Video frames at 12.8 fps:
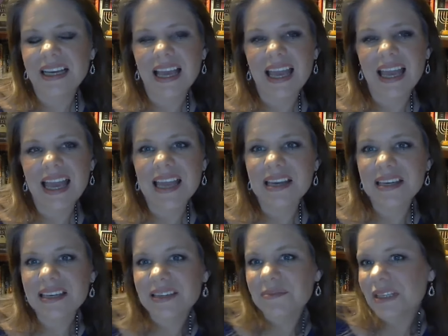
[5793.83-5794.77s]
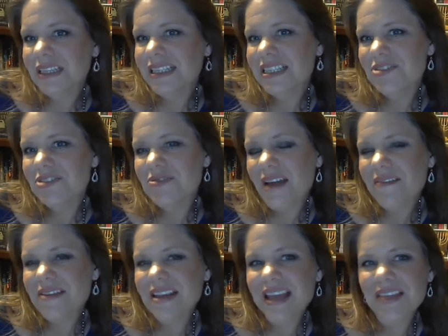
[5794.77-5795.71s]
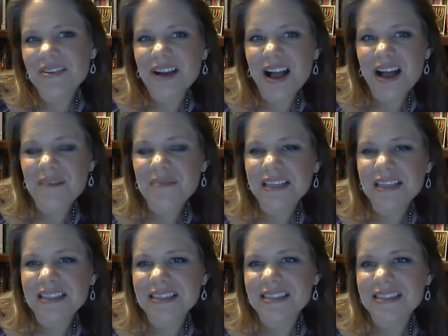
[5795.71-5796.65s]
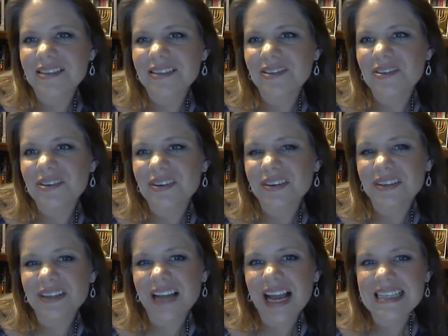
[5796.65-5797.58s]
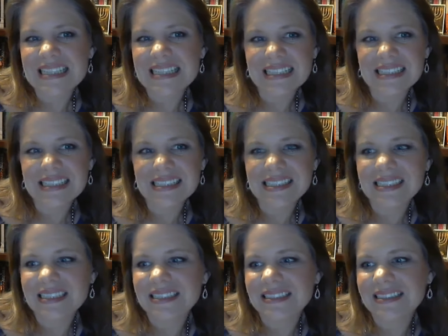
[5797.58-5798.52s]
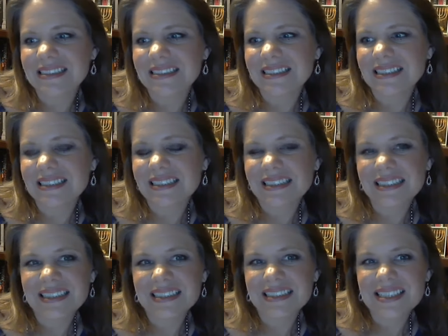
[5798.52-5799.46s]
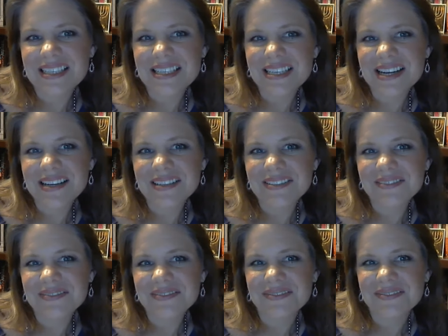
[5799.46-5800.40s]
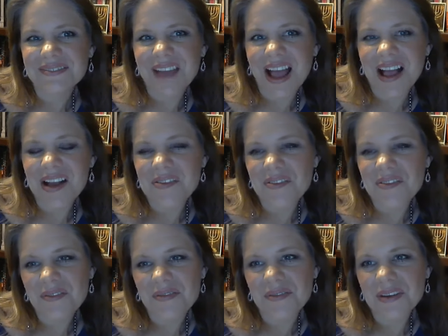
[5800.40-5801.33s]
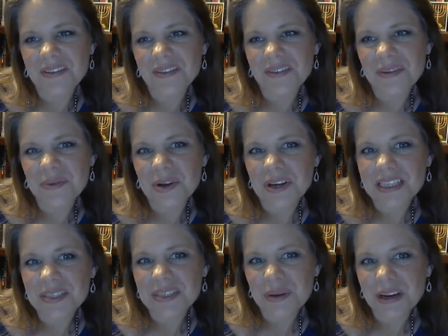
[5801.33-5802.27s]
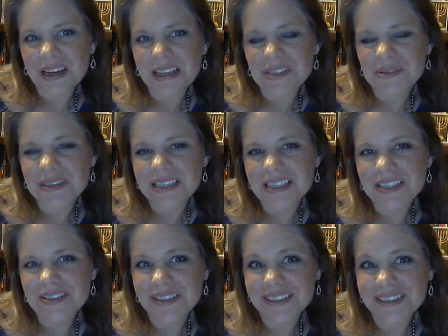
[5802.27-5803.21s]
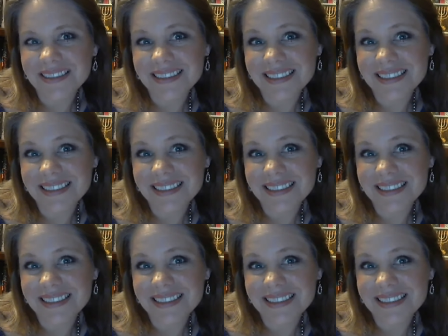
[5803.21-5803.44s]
And Billy, did you have any other comments or ideas to share from your experience with Israel?